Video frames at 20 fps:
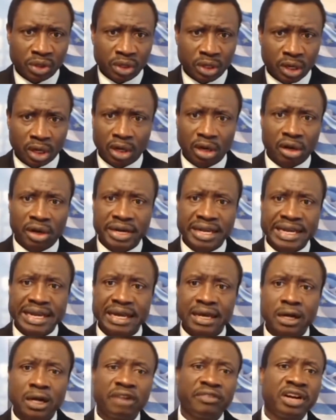
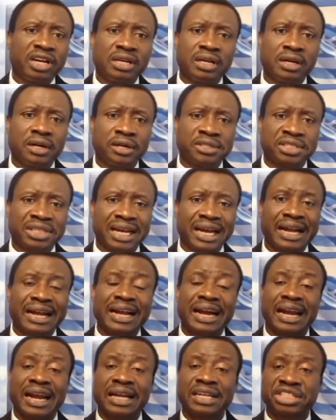Colonial governors are
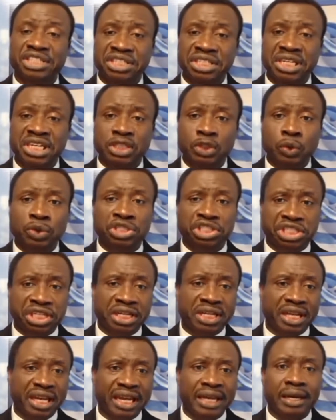guaranteed to
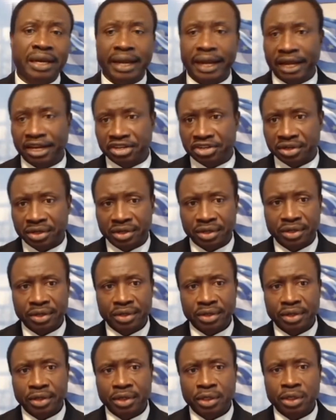sit in it
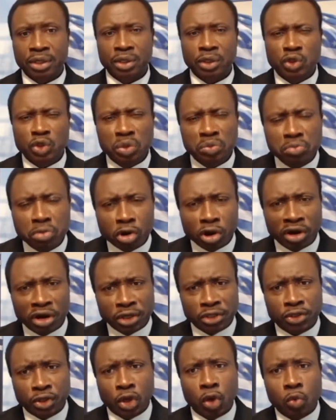to
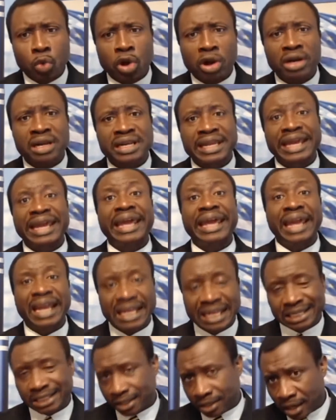monitor what they
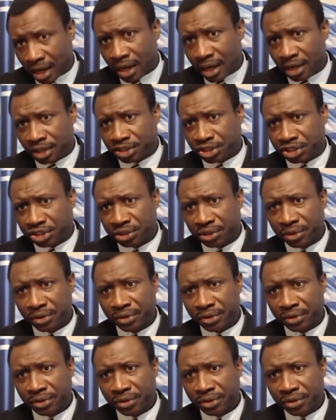discuss.